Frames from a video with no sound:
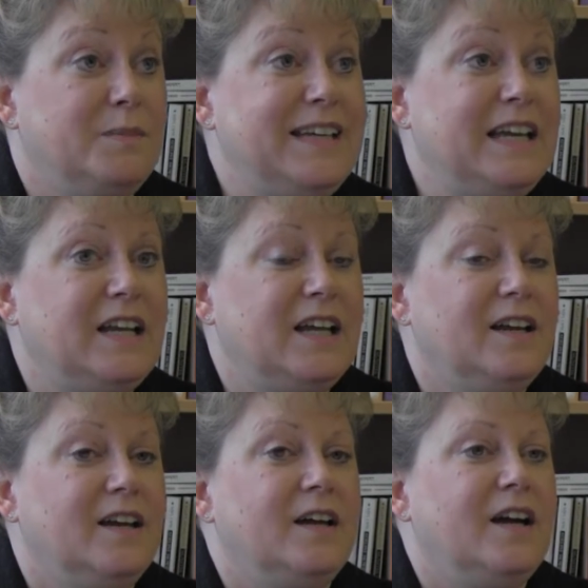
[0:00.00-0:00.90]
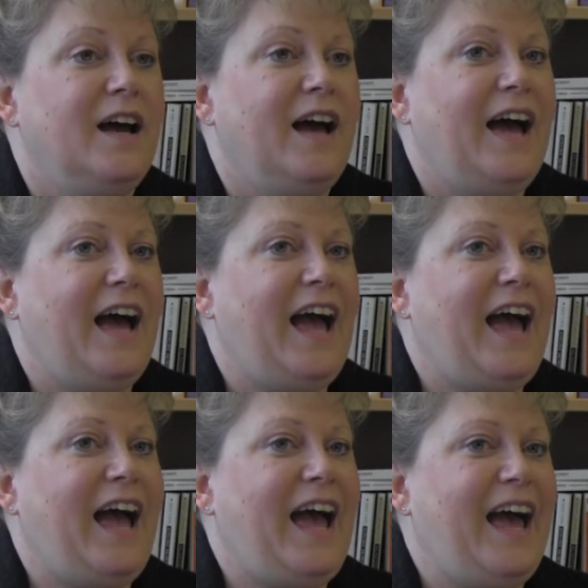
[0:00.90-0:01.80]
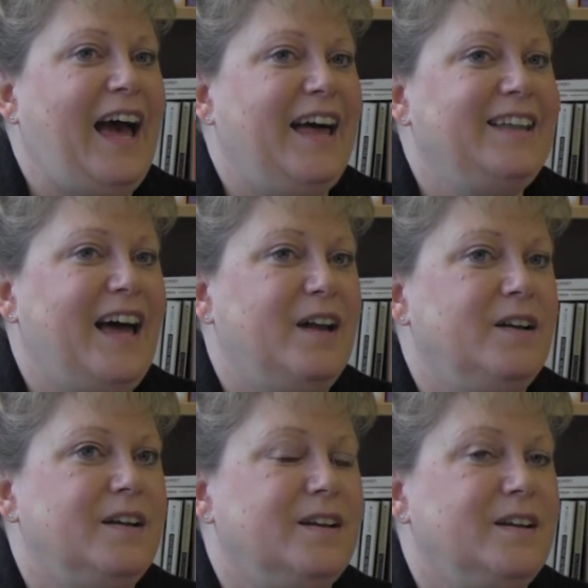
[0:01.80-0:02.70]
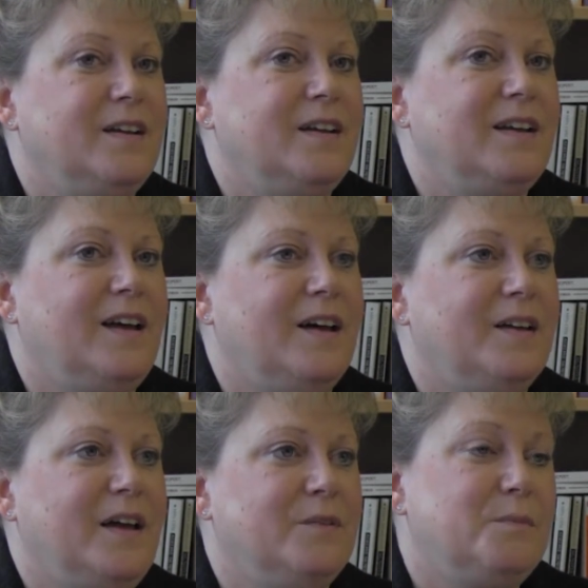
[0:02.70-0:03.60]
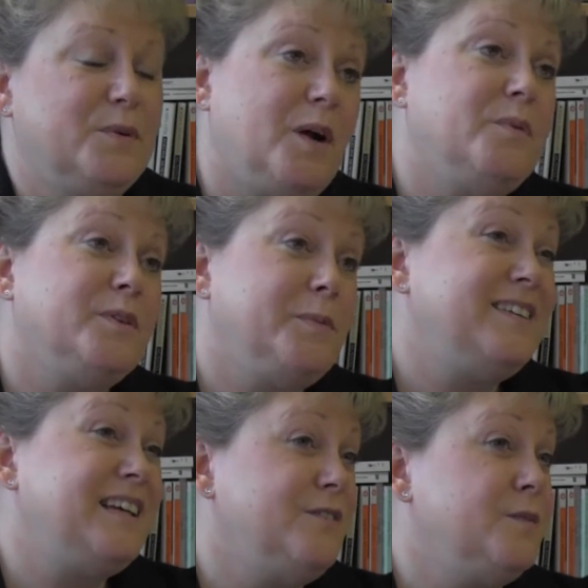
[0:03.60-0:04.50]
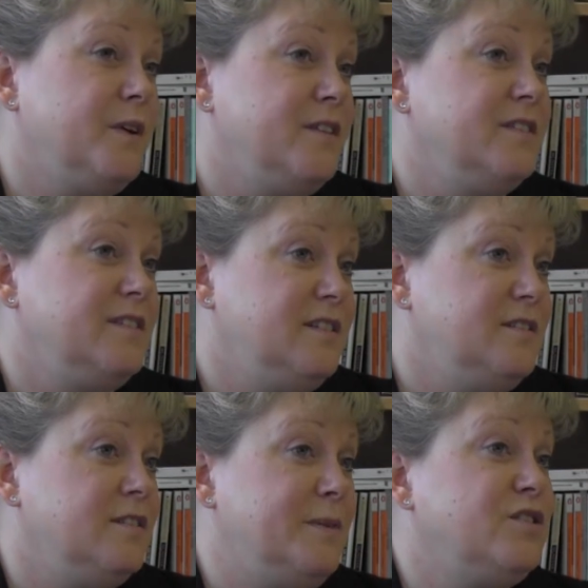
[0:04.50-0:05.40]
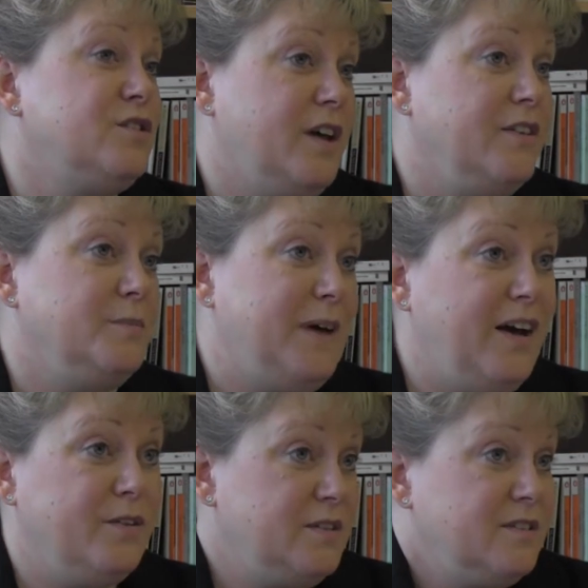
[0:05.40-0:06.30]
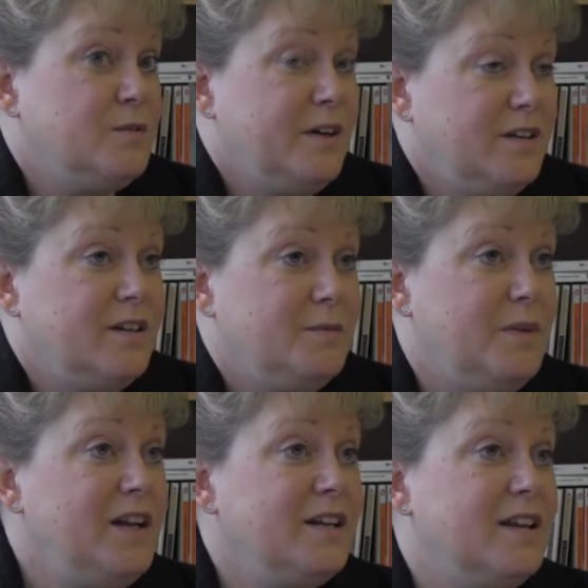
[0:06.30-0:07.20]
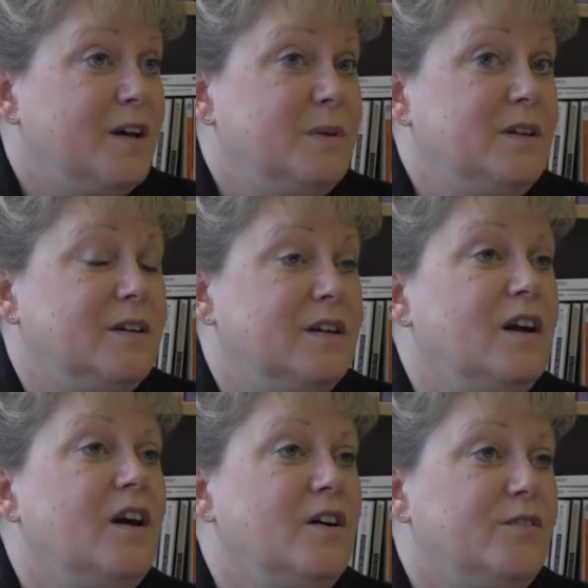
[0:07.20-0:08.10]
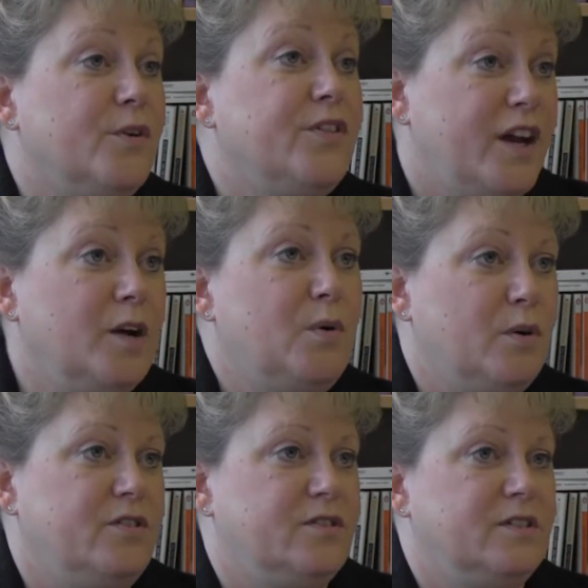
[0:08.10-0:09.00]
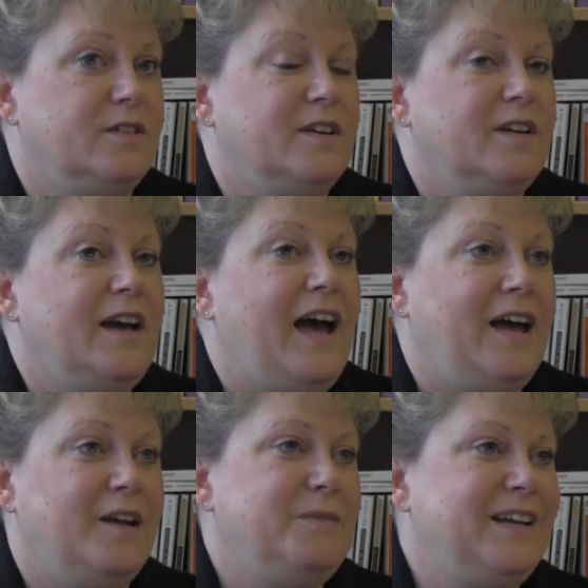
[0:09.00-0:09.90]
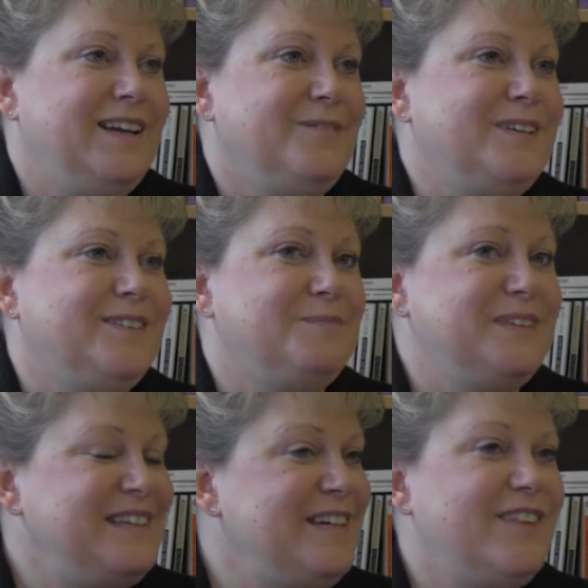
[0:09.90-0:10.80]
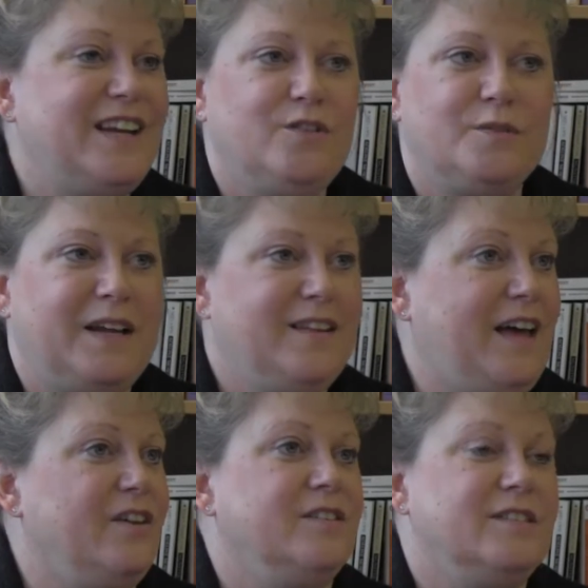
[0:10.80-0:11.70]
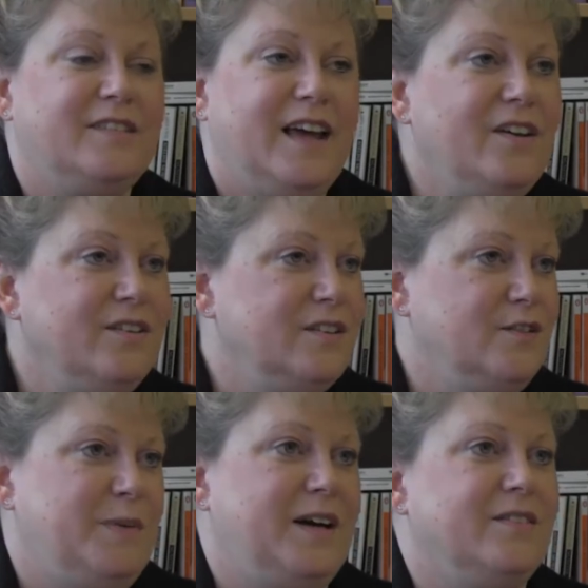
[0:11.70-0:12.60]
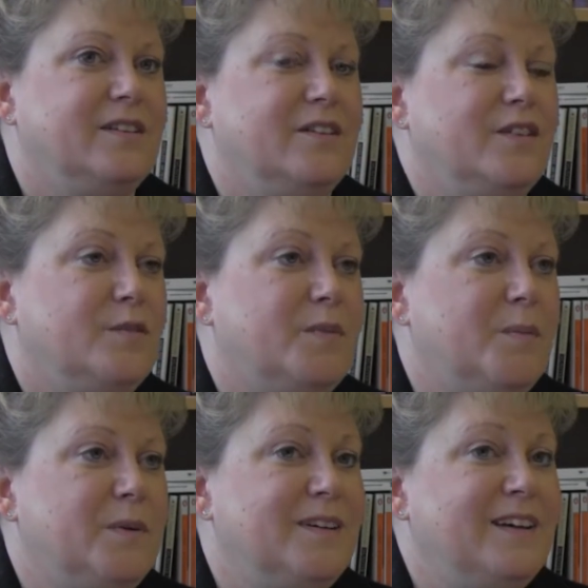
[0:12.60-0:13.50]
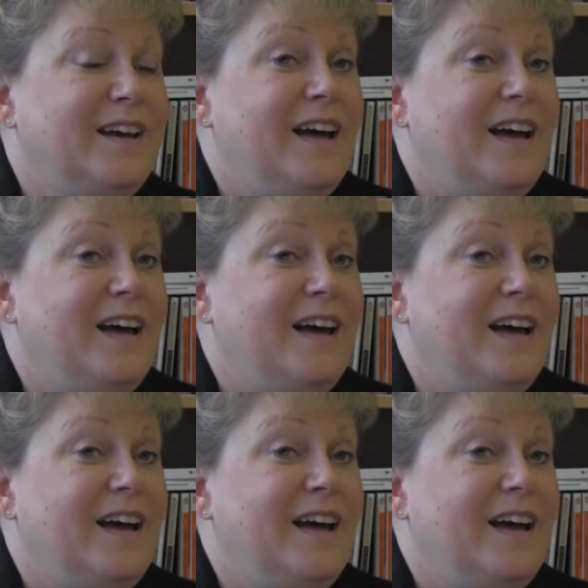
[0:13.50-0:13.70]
beginning, and but Robert was supposed to give his brothers and sisters about £2,000, which is quite a lot of money in that period, for their portion. But it was believed that he would make thousands and thousands of pounds out of this property.